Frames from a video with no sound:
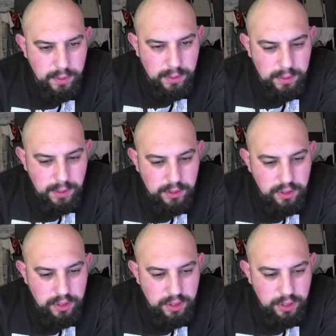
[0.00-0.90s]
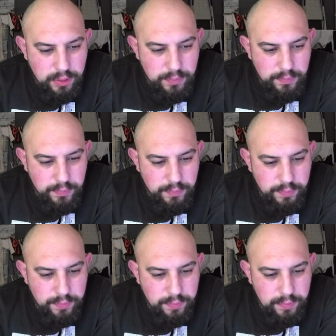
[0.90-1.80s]
touch to you.
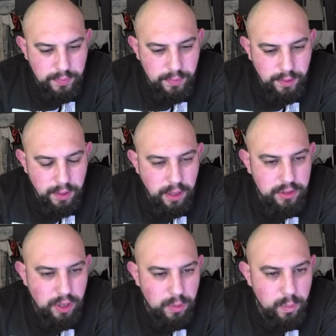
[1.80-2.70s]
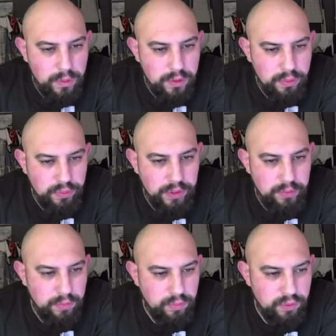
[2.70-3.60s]
I don't want to
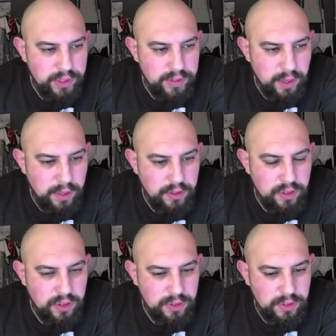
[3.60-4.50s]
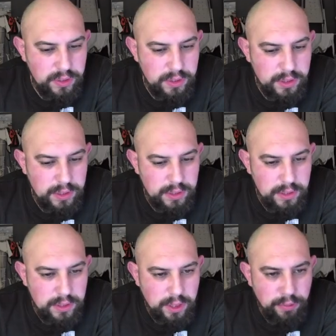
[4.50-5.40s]
research
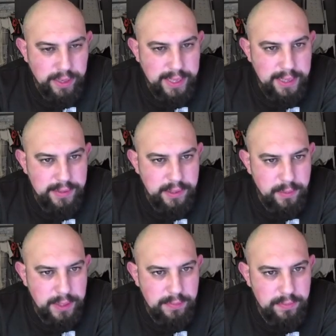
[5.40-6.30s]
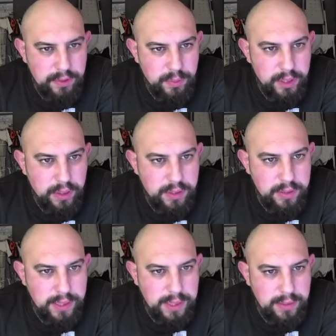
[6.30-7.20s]
a Rare Candy away. So we are going to
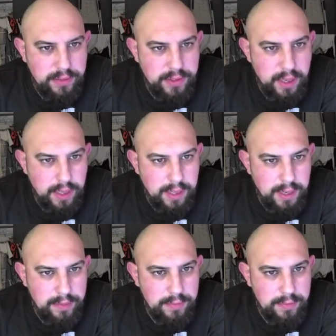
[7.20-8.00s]
take out this Curlia.